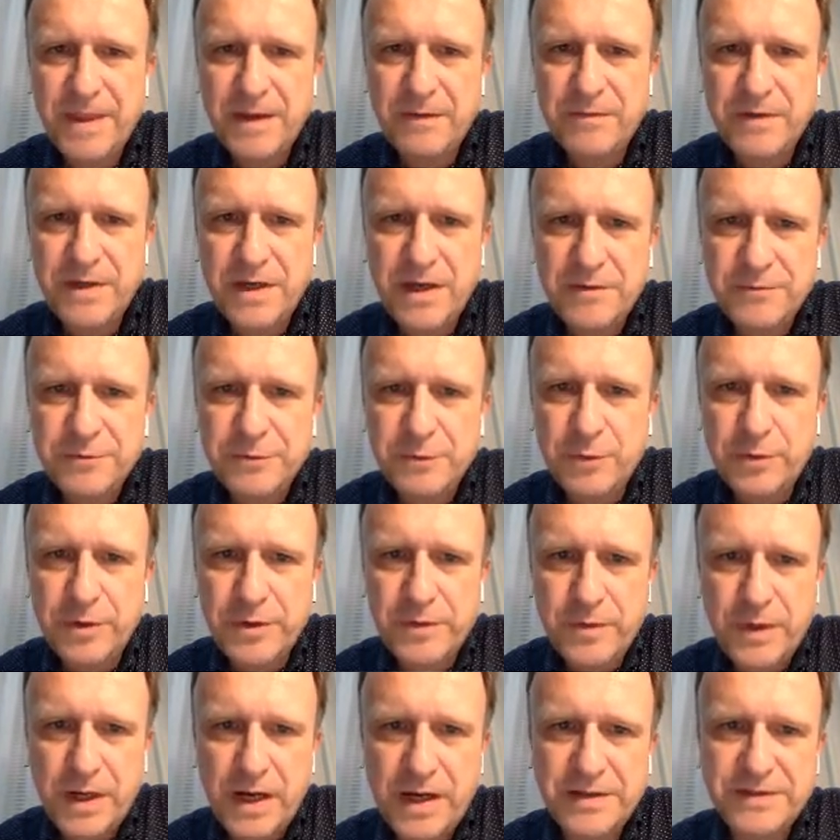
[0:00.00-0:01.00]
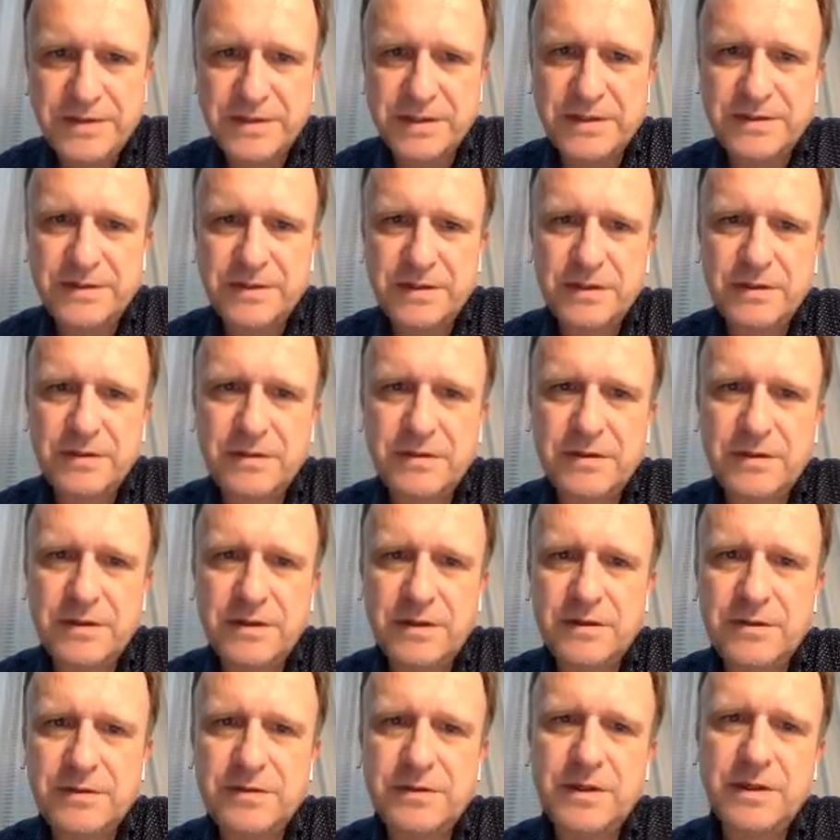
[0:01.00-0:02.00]
We have to rewrite it
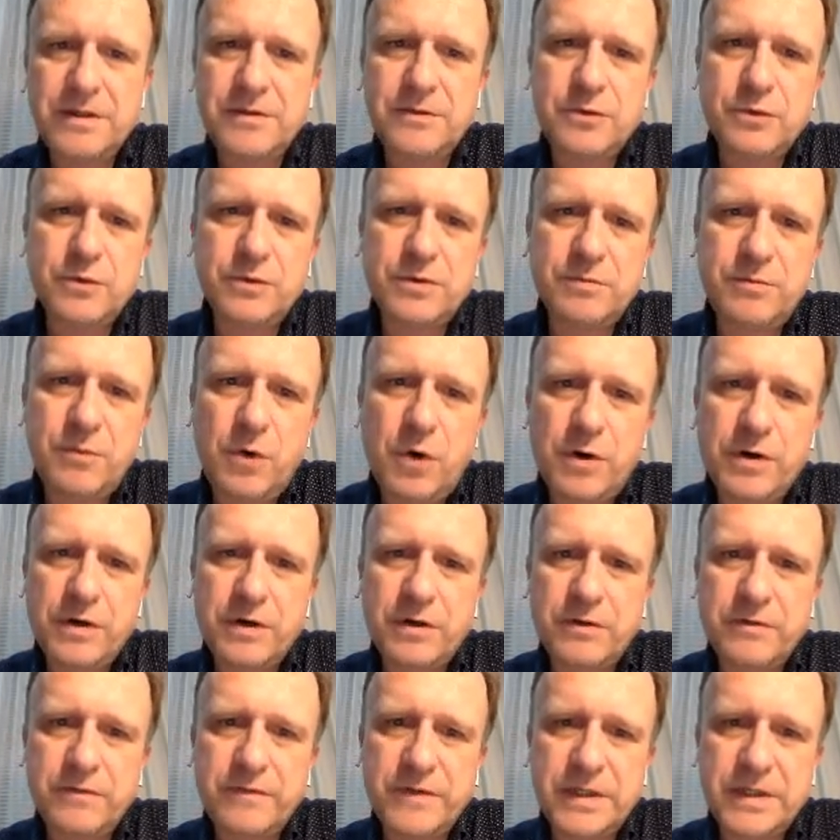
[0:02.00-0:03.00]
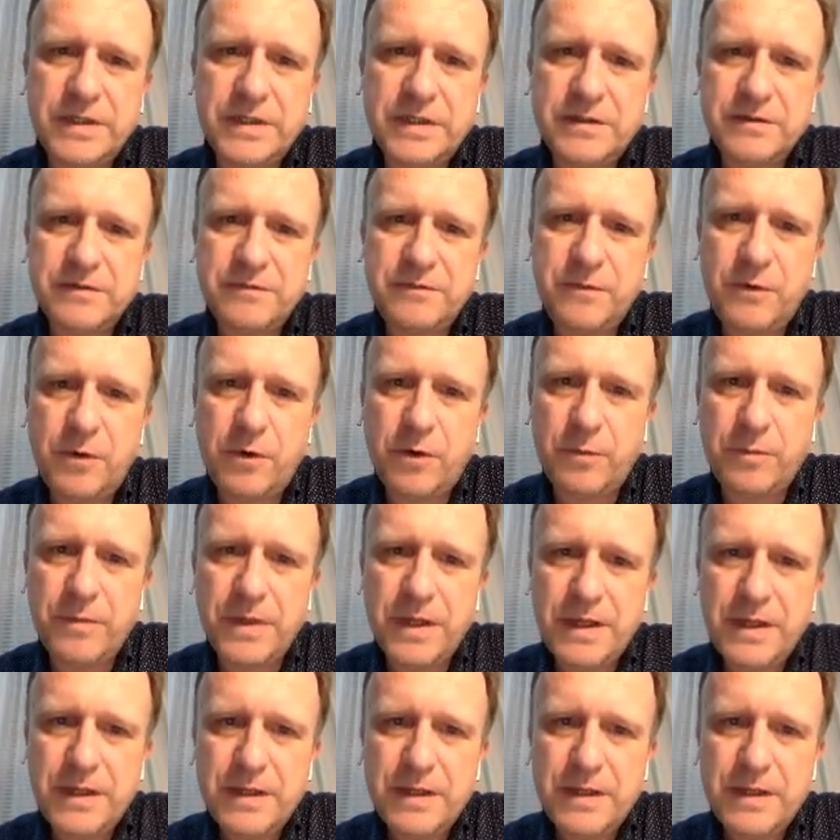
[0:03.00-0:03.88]
into a more convenient form.